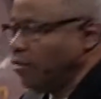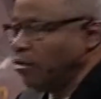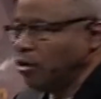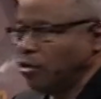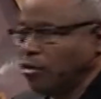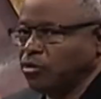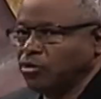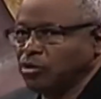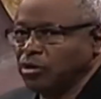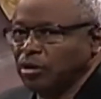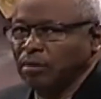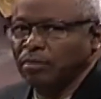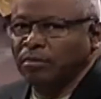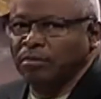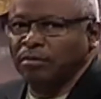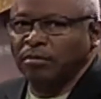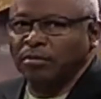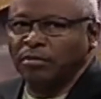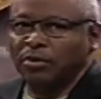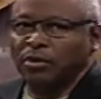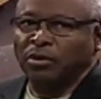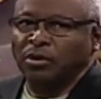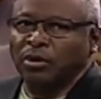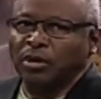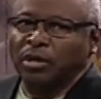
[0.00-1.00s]
you some
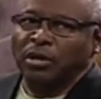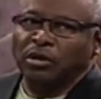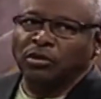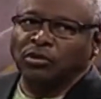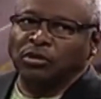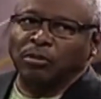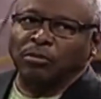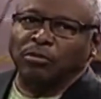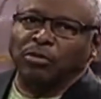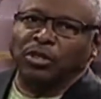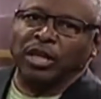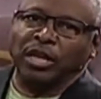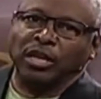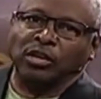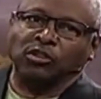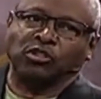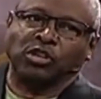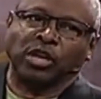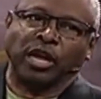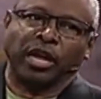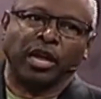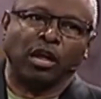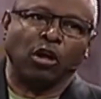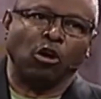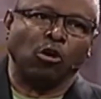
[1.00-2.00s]
things
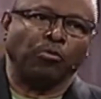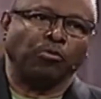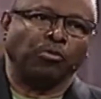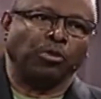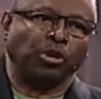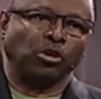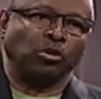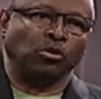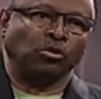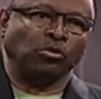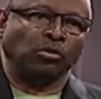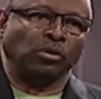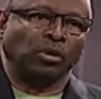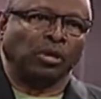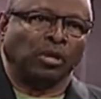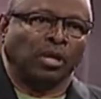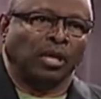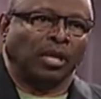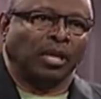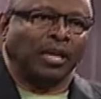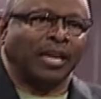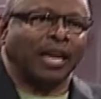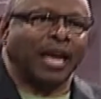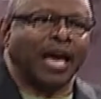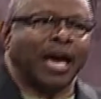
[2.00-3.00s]
to help you
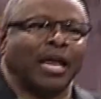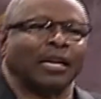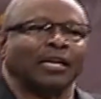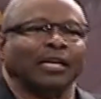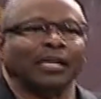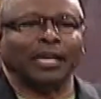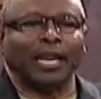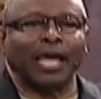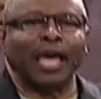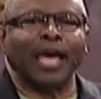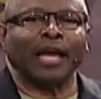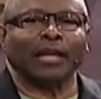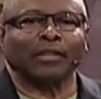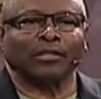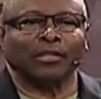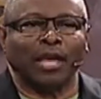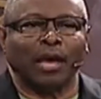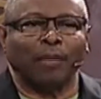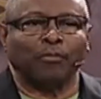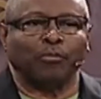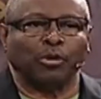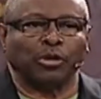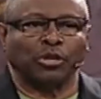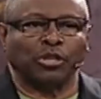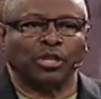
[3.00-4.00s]
not lack
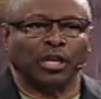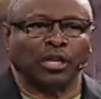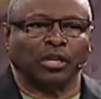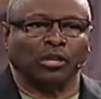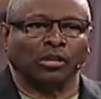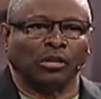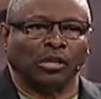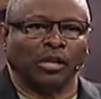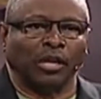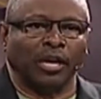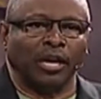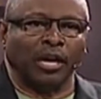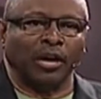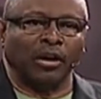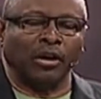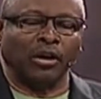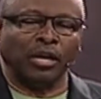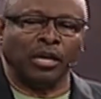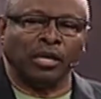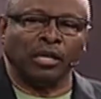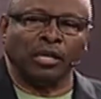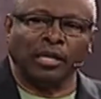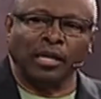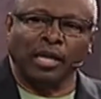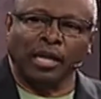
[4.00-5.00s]
that particular
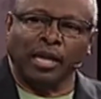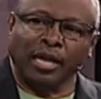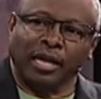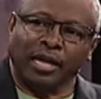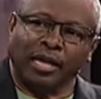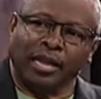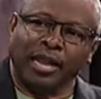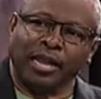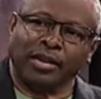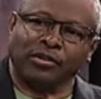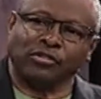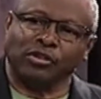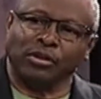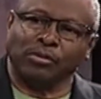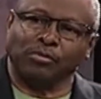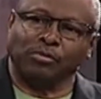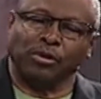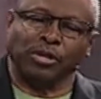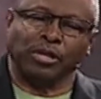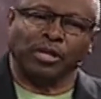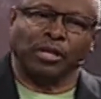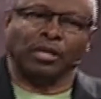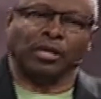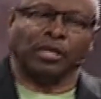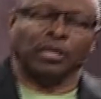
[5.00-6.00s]
area, and that's
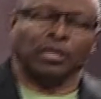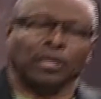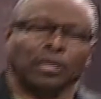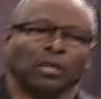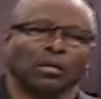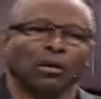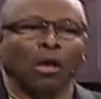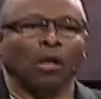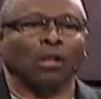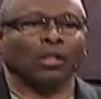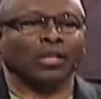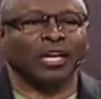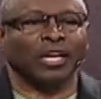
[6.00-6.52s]
simply called